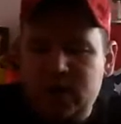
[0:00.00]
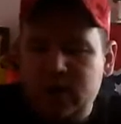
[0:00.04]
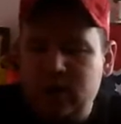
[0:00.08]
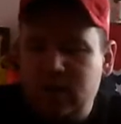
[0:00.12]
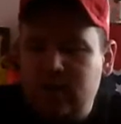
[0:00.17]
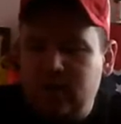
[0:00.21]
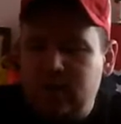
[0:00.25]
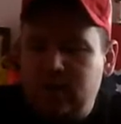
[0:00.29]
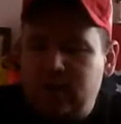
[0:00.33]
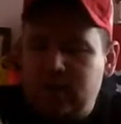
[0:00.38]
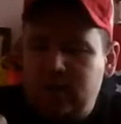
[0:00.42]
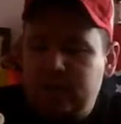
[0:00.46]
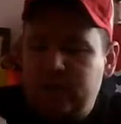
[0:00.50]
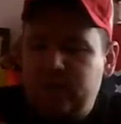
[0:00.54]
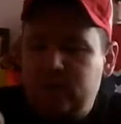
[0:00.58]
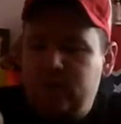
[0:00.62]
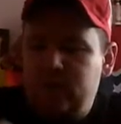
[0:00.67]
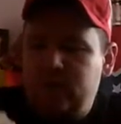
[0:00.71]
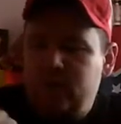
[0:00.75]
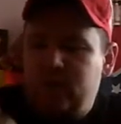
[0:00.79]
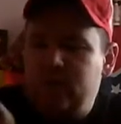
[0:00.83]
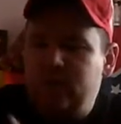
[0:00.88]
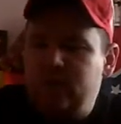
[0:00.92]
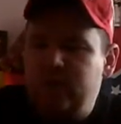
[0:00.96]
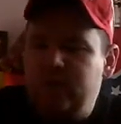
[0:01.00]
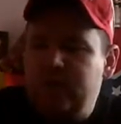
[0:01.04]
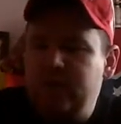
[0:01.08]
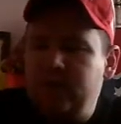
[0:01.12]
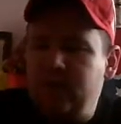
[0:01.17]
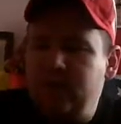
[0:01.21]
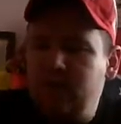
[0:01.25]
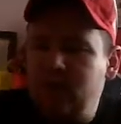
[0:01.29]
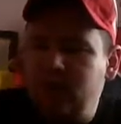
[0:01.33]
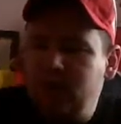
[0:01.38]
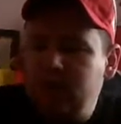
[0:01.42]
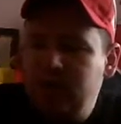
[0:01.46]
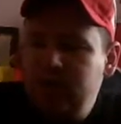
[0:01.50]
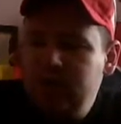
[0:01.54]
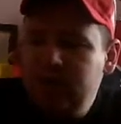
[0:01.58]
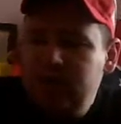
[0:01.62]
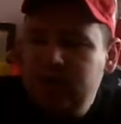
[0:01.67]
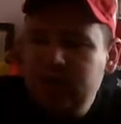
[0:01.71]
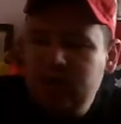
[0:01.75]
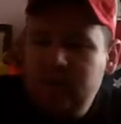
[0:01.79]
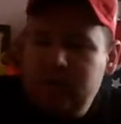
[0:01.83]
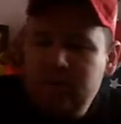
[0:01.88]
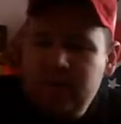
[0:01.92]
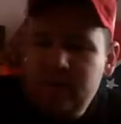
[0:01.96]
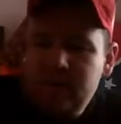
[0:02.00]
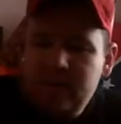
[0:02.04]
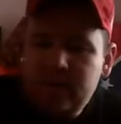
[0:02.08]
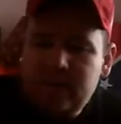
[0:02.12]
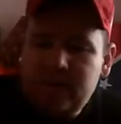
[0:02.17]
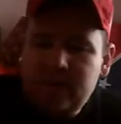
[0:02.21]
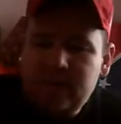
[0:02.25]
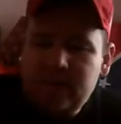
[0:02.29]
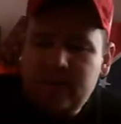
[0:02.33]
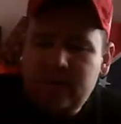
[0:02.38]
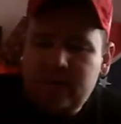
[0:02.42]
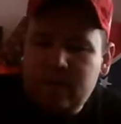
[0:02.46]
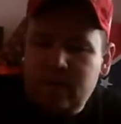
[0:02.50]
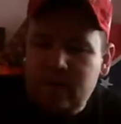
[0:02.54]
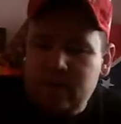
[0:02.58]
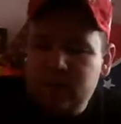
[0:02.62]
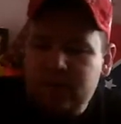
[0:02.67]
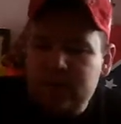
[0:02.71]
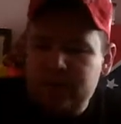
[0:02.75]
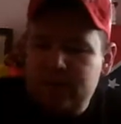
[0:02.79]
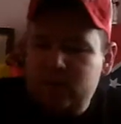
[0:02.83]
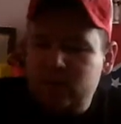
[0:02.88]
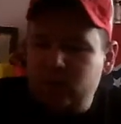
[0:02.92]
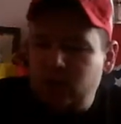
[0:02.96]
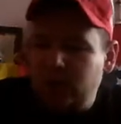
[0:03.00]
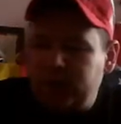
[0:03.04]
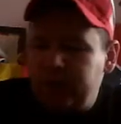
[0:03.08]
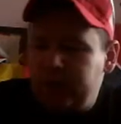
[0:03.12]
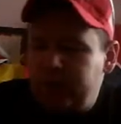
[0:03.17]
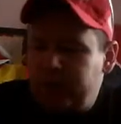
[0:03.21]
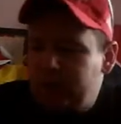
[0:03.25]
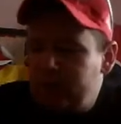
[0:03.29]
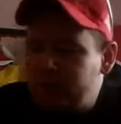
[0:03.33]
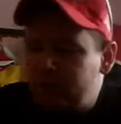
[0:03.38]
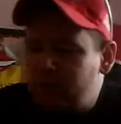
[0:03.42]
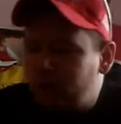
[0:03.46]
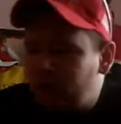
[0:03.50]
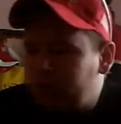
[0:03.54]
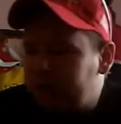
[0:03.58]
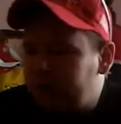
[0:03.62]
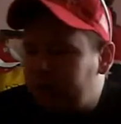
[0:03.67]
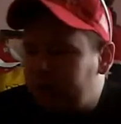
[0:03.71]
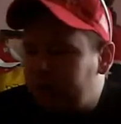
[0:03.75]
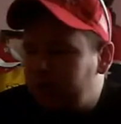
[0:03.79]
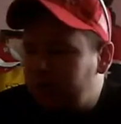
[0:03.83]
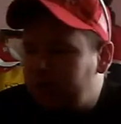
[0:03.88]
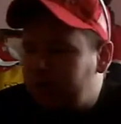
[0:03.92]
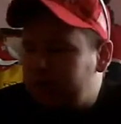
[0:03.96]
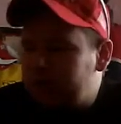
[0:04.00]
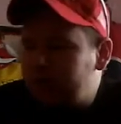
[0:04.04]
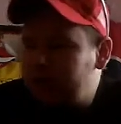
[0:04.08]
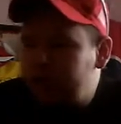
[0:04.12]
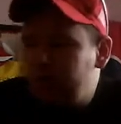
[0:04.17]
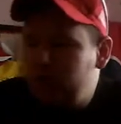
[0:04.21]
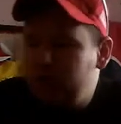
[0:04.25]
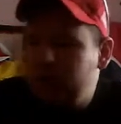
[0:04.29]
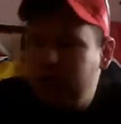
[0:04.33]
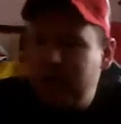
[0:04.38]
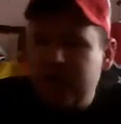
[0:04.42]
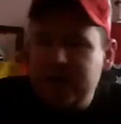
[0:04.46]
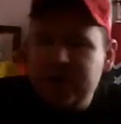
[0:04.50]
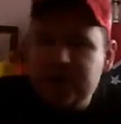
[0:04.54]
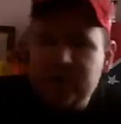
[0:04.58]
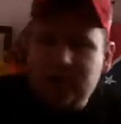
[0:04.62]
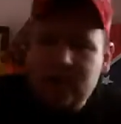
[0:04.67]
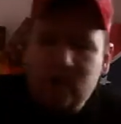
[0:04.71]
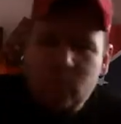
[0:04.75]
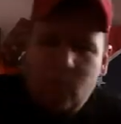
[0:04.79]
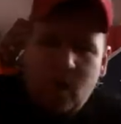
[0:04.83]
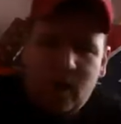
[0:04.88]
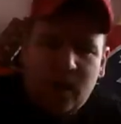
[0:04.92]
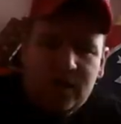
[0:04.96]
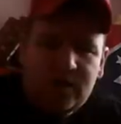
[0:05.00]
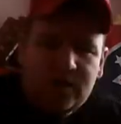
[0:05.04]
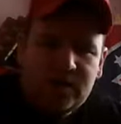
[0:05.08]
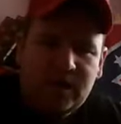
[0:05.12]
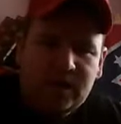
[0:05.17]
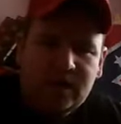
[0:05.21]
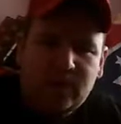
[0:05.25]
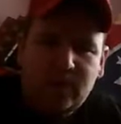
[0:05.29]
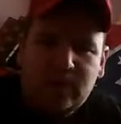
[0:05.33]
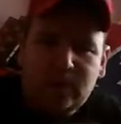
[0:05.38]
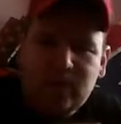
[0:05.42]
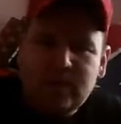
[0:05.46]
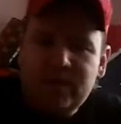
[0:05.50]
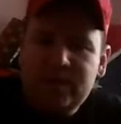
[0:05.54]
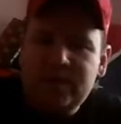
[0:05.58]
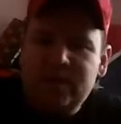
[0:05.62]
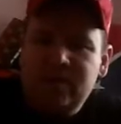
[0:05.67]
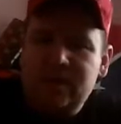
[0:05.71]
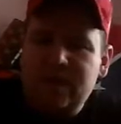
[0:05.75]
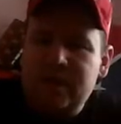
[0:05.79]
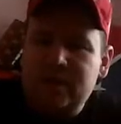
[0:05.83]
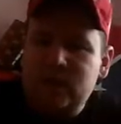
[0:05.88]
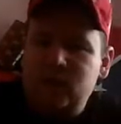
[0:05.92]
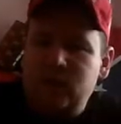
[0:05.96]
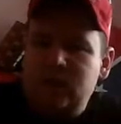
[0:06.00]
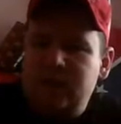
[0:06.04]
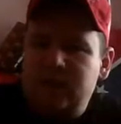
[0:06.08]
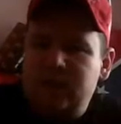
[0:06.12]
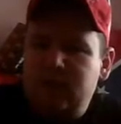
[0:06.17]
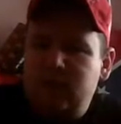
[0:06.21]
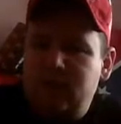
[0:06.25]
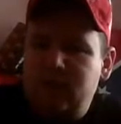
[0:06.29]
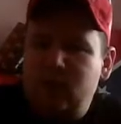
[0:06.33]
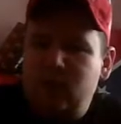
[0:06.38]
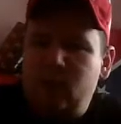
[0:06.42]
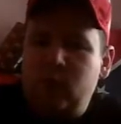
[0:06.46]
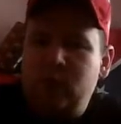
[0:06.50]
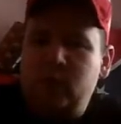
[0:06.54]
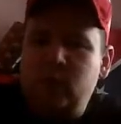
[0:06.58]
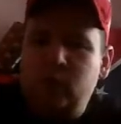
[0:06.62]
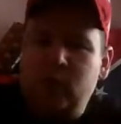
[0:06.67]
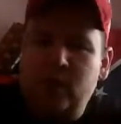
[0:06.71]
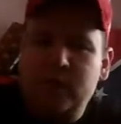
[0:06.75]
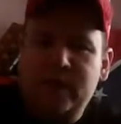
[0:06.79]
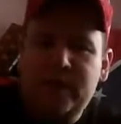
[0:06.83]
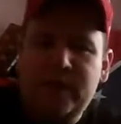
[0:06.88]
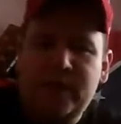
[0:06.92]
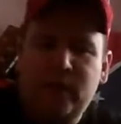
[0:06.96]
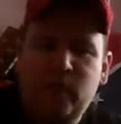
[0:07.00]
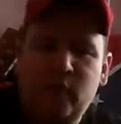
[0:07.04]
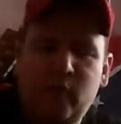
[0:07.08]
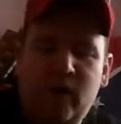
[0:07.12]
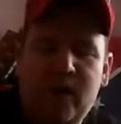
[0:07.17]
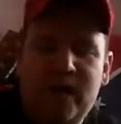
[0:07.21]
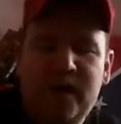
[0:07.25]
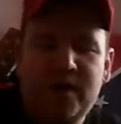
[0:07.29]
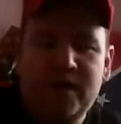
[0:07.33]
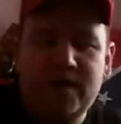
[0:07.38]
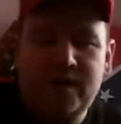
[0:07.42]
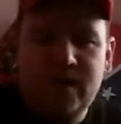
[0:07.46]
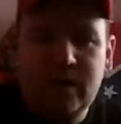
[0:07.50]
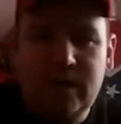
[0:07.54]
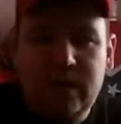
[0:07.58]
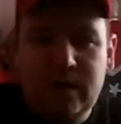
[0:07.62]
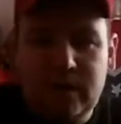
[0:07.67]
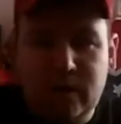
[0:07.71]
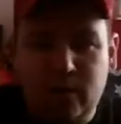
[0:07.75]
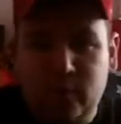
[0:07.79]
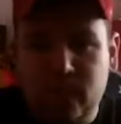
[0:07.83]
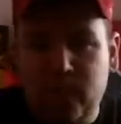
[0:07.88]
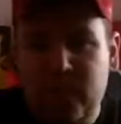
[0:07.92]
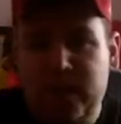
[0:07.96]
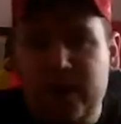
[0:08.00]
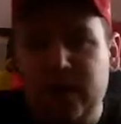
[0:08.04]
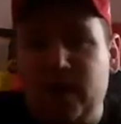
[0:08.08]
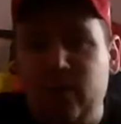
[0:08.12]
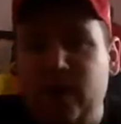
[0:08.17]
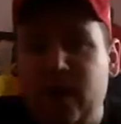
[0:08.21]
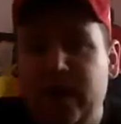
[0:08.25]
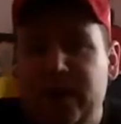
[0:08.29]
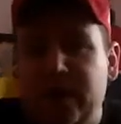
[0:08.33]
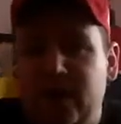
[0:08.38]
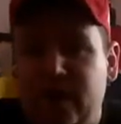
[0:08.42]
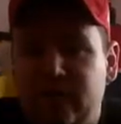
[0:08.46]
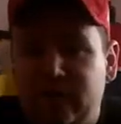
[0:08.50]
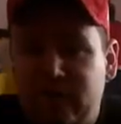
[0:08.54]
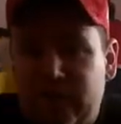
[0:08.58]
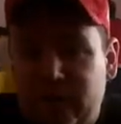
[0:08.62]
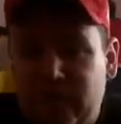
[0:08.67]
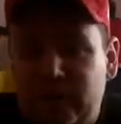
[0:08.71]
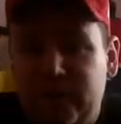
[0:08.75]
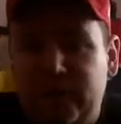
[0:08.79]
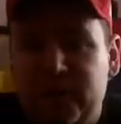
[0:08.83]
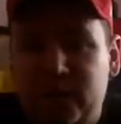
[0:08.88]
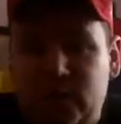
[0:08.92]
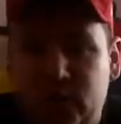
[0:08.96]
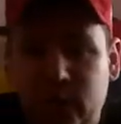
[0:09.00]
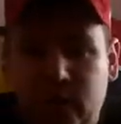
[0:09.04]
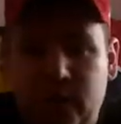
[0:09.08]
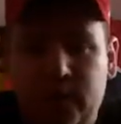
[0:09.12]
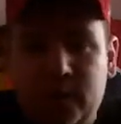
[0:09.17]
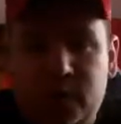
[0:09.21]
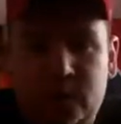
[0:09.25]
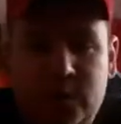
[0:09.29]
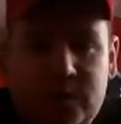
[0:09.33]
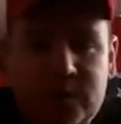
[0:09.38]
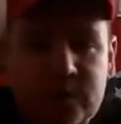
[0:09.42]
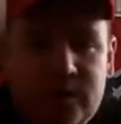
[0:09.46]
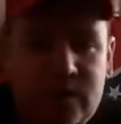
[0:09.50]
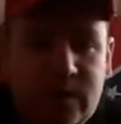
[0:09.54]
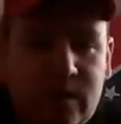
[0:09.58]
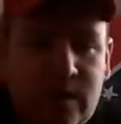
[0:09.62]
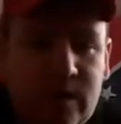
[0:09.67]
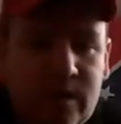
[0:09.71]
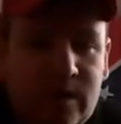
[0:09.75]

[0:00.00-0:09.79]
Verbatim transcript: a, a YouTube video of Detroit News where the two guys that walked inside the police station in Dearborn were being arraigned. They were being arraigned on felony charges.